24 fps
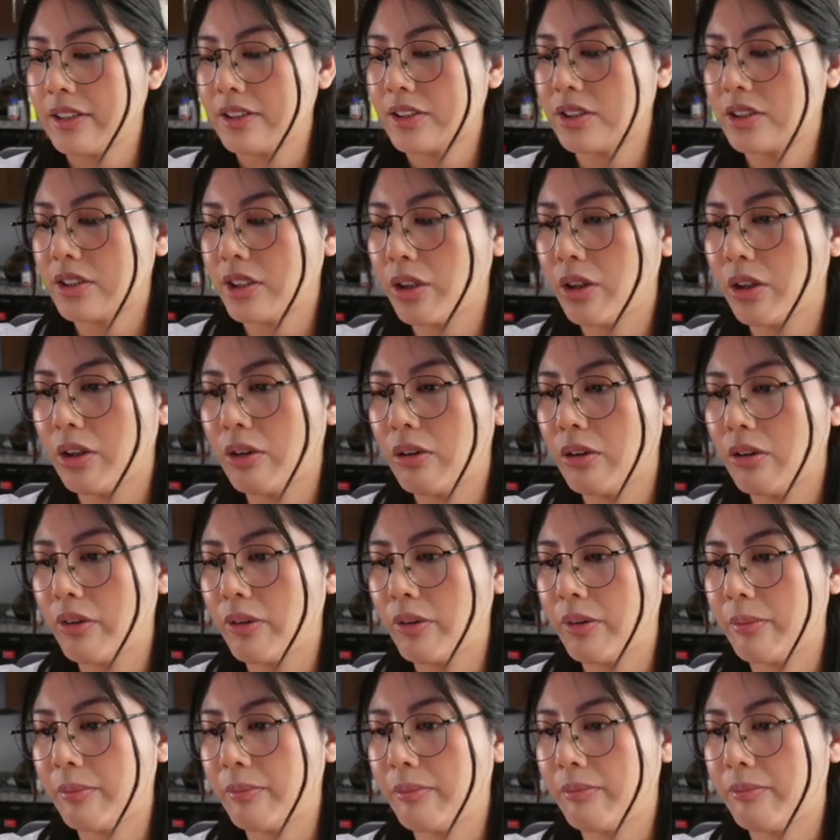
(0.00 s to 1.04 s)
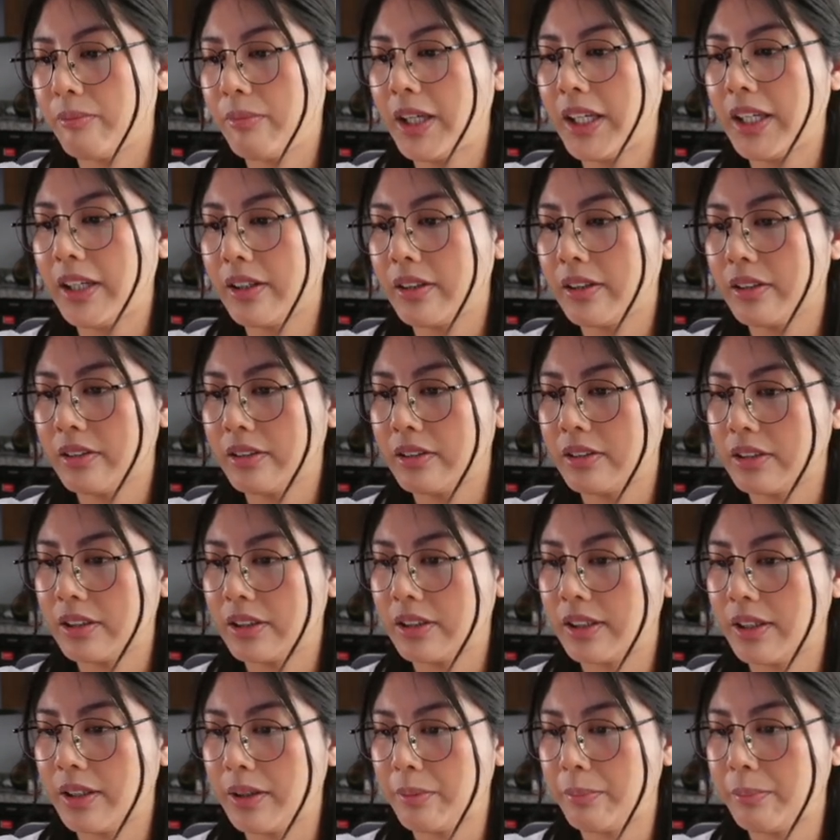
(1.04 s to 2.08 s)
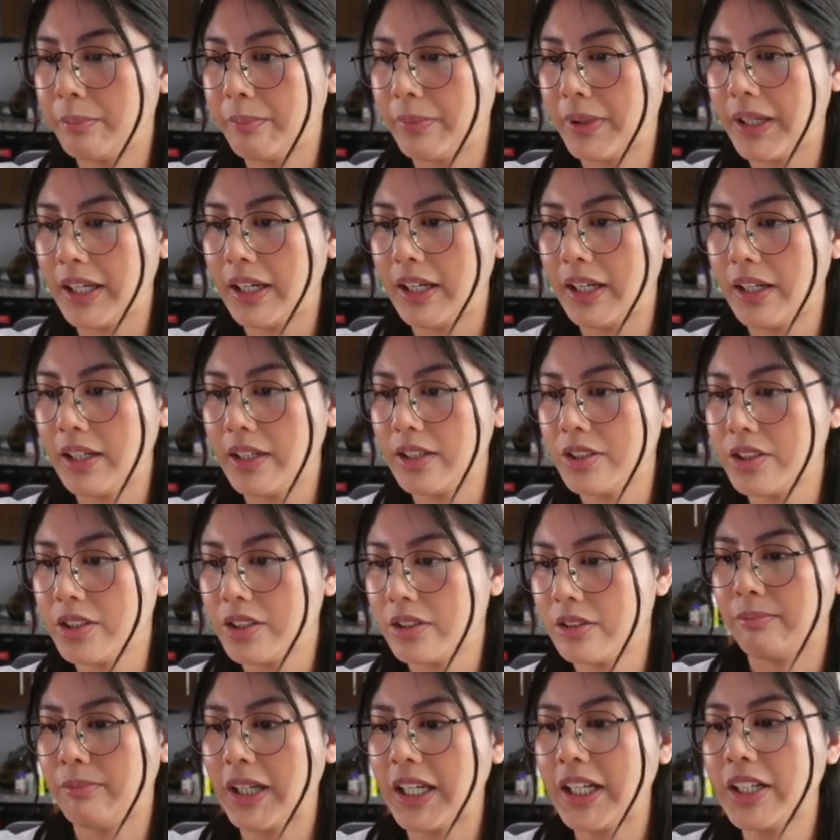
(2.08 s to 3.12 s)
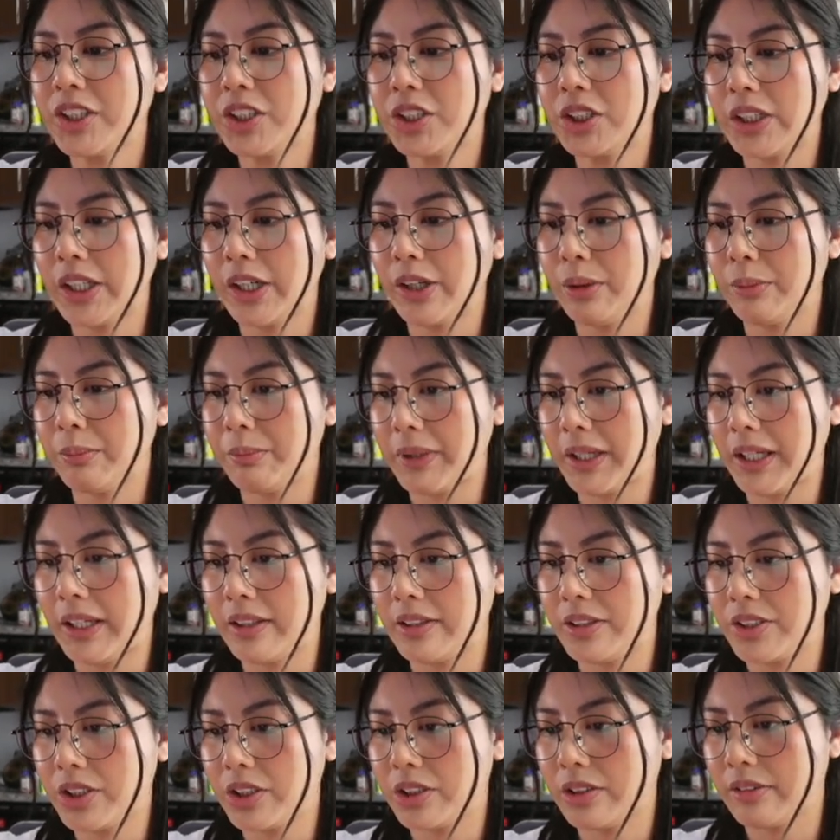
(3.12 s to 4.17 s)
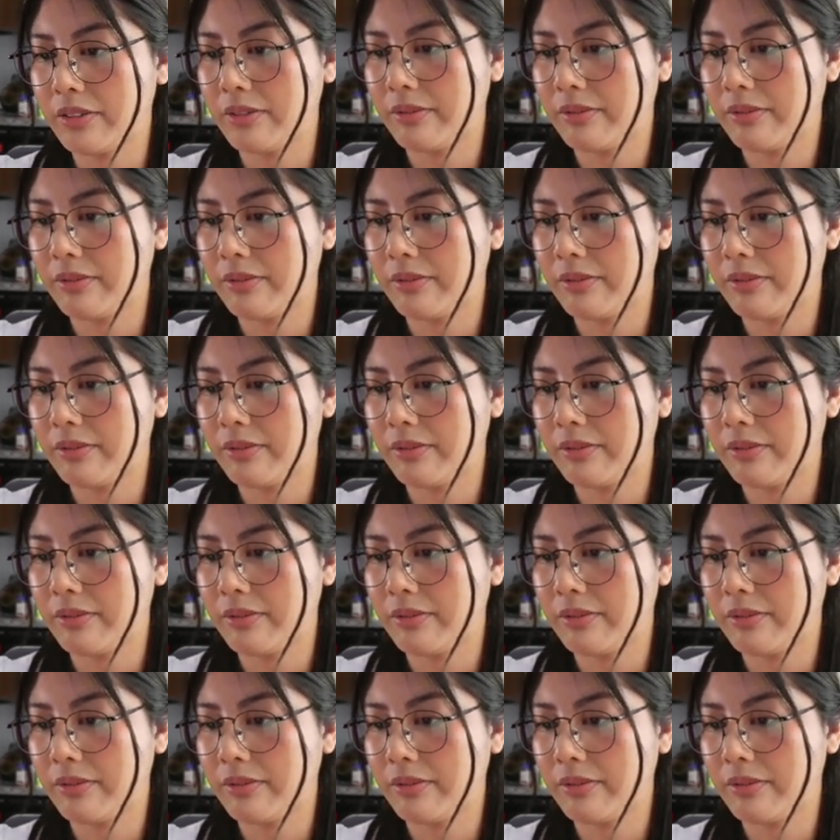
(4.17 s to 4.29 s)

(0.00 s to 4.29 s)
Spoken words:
So make a shared page.